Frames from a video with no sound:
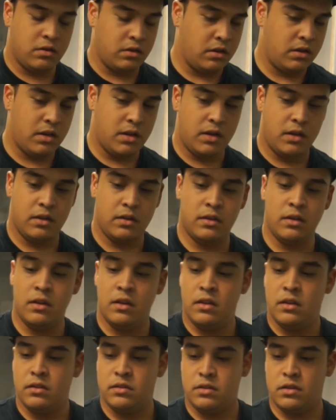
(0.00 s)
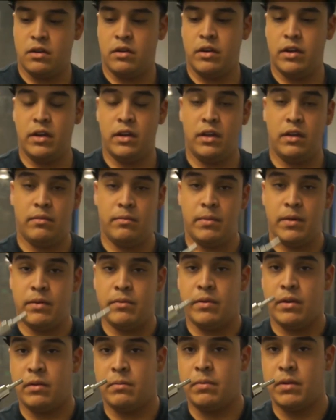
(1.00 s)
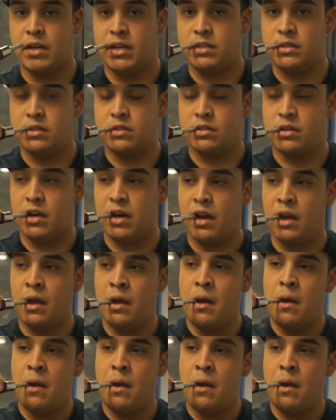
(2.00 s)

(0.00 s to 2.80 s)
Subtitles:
Okay, let's go ahead and get Bedrock Blast to try.